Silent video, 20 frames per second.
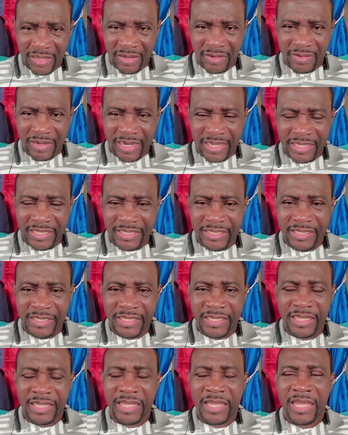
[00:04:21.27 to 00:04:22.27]
all right
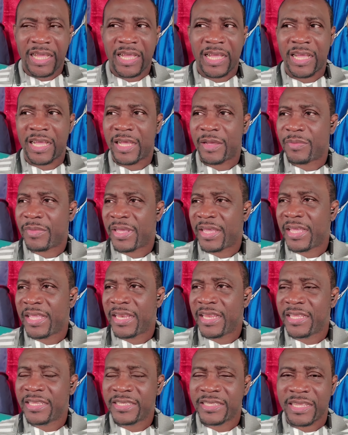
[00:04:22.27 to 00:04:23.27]
um, it
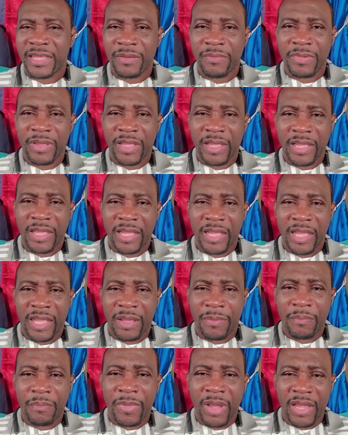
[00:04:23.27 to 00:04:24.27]
is um,
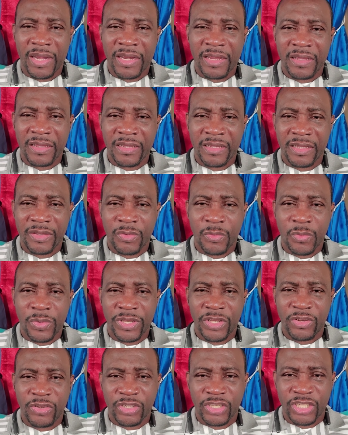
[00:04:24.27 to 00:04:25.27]
a mother
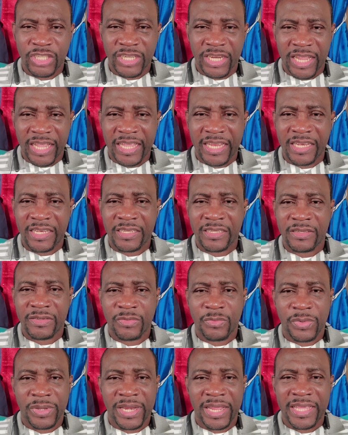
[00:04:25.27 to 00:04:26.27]
with her child
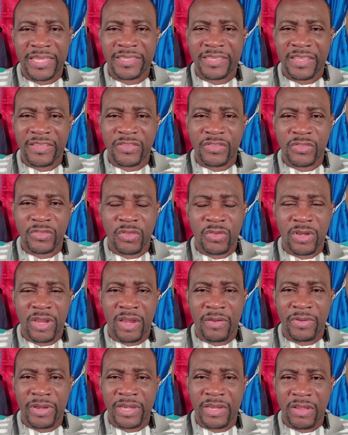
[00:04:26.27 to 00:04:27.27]
whether it's a son
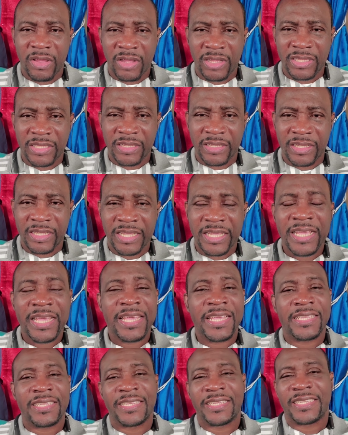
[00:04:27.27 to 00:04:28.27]
or a daughter.
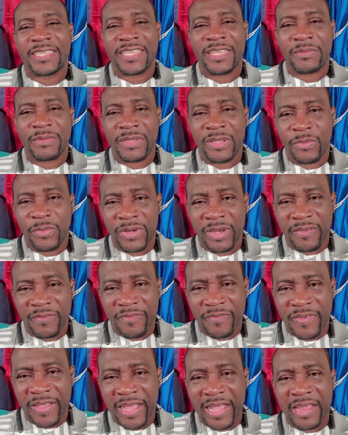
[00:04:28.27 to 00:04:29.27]
It's the same thing with a
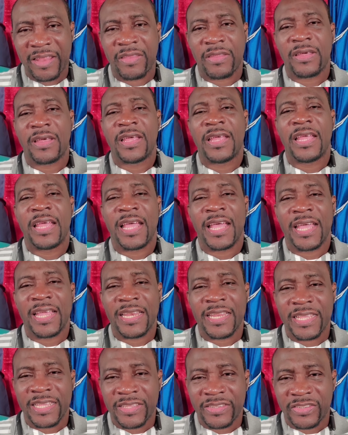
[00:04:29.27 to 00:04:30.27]
father and
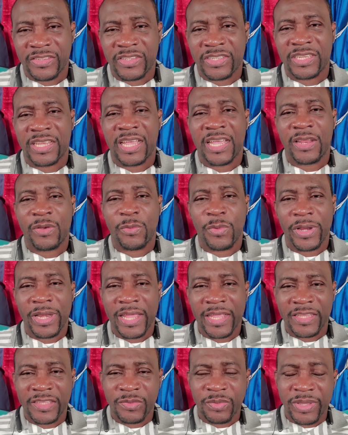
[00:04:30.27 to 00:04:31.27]
his child, whether
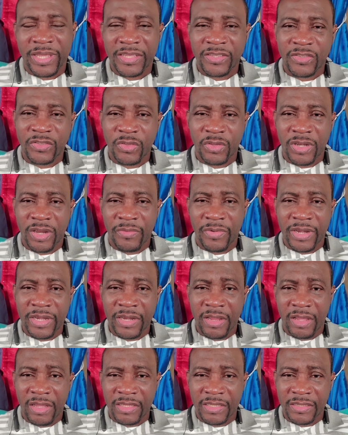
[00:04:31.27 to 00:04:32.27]
it's be a son or a
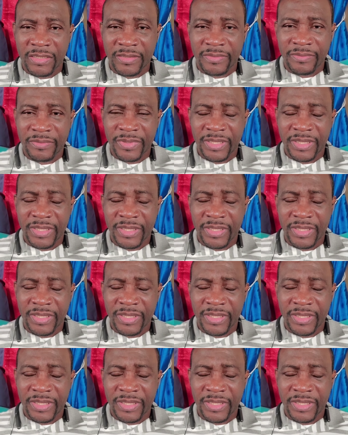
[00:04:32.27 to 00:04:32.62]
daughter.